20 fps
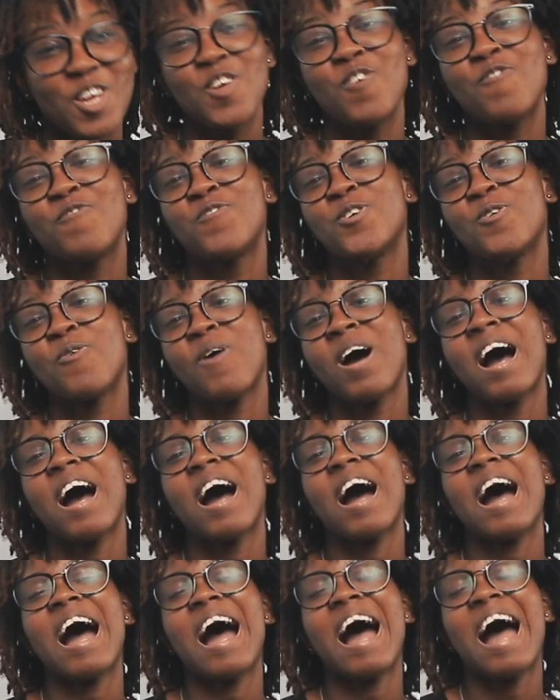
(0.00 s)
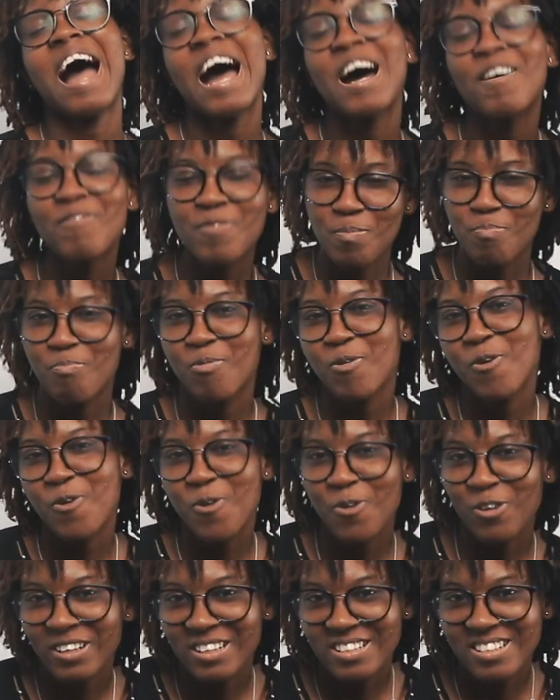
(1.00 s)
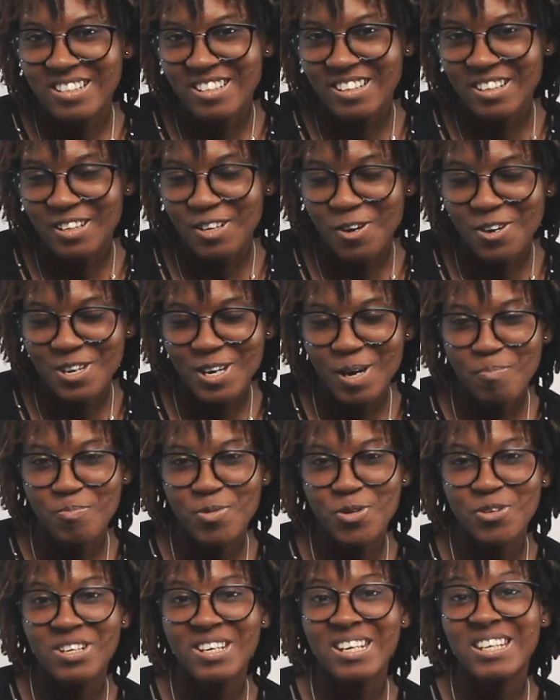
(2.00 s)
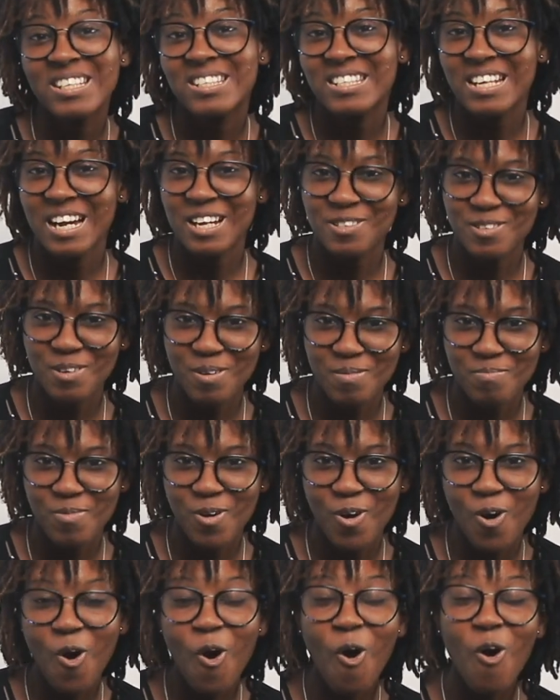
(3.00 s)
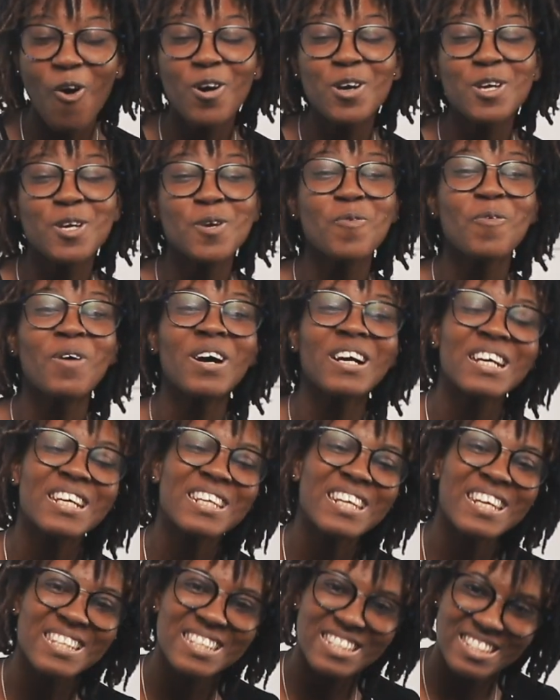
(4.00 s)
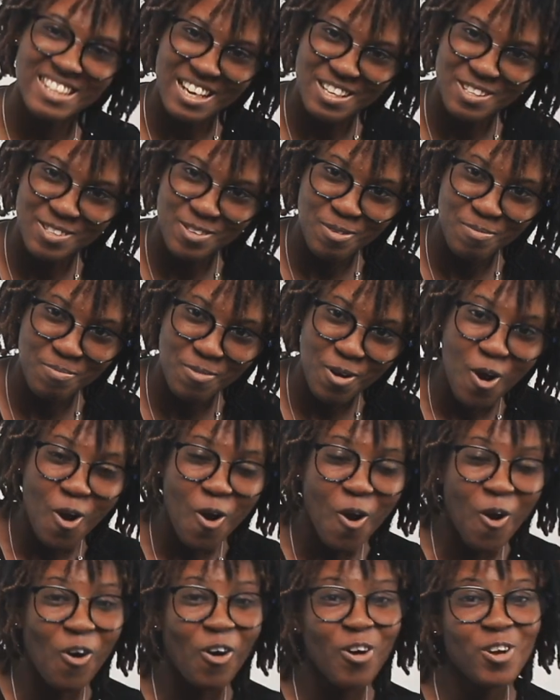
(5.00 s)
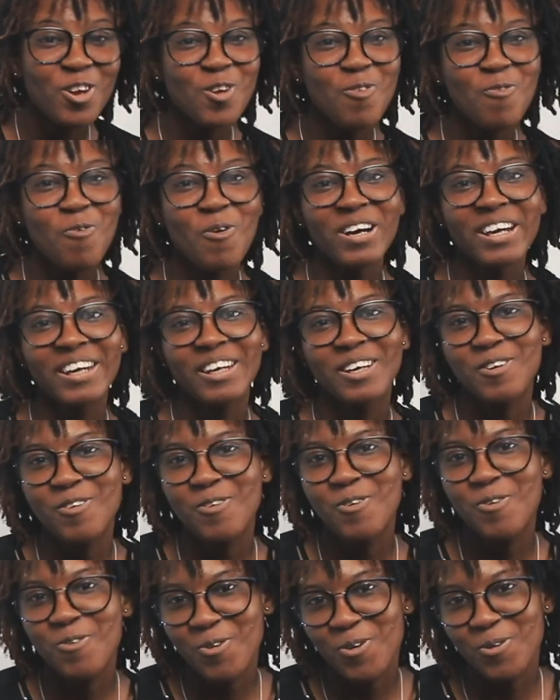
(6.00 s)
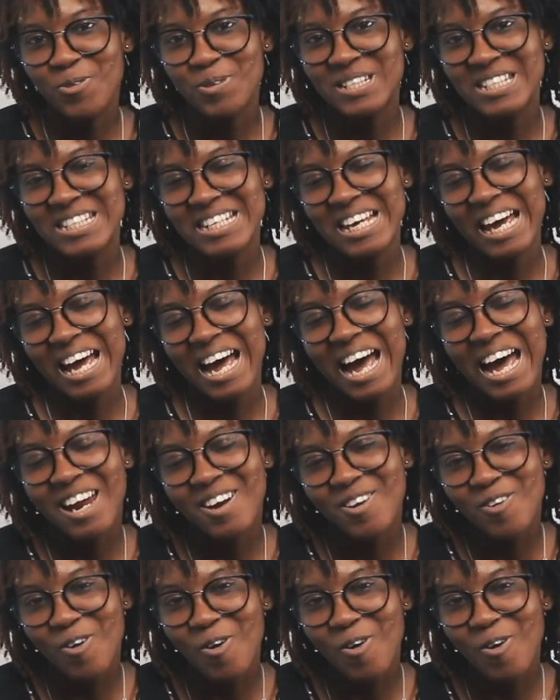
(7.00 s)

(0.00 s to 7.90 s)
if you have a product, you're building a startup, or you work in a startup, or you work in growth and